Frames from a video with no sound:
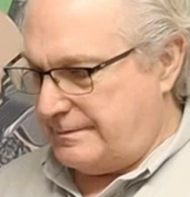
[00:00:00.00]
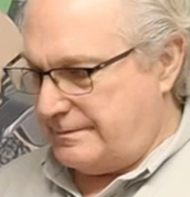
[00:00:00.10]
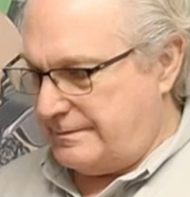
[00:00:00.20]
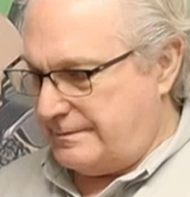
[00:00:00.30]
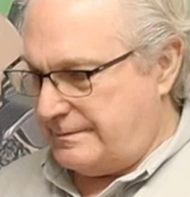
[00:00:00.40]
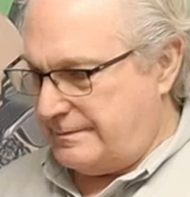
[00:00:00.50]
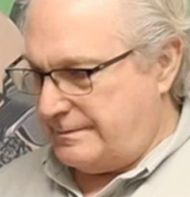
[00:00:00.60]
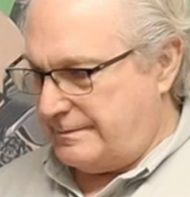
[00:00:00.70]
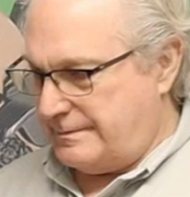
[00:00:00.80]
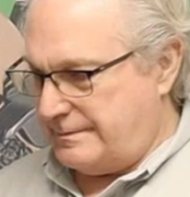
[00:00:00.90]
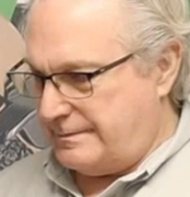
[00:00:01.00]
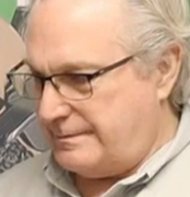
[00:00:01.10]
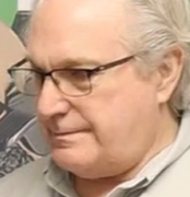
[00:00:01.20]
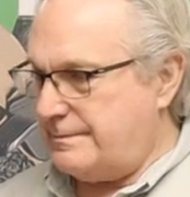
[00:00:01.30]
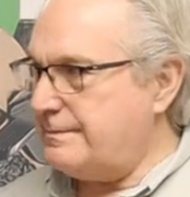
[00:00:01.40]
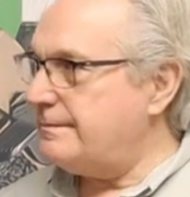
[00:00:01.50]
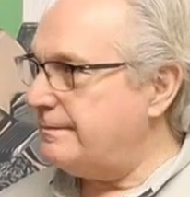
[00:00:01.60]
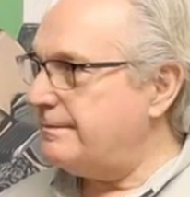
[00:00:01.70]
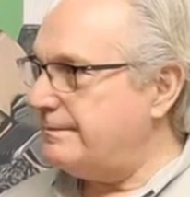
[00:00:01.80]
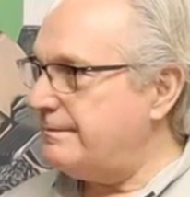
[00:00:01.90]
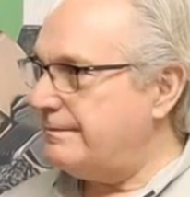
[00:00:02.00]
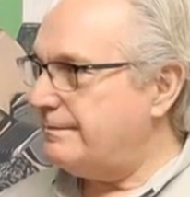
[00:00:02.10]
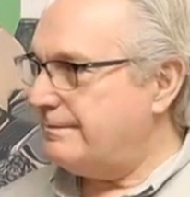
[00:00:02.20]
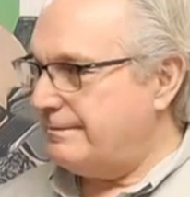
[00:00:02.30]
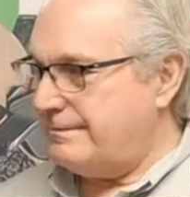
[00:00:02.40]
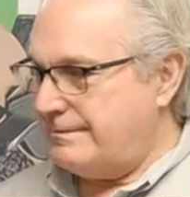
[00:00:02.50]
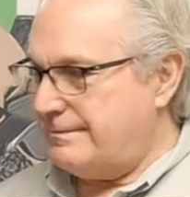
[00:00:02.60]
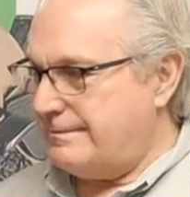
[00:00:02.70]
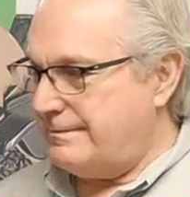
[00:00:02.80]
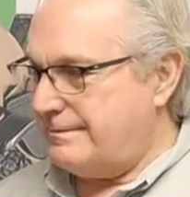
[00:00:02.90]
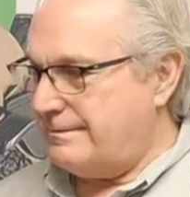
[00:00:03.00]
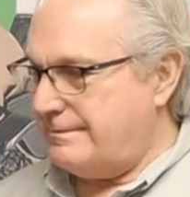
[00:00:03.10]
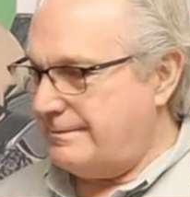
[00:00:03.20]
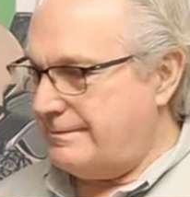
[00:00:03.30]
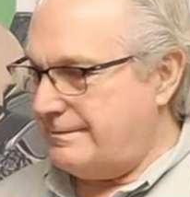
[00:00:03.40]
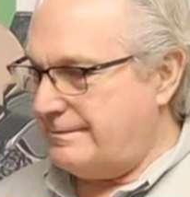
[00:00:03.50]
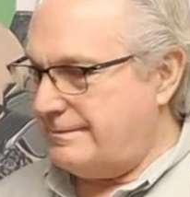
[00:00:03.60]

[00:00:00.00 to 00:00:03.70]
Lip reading: (silent)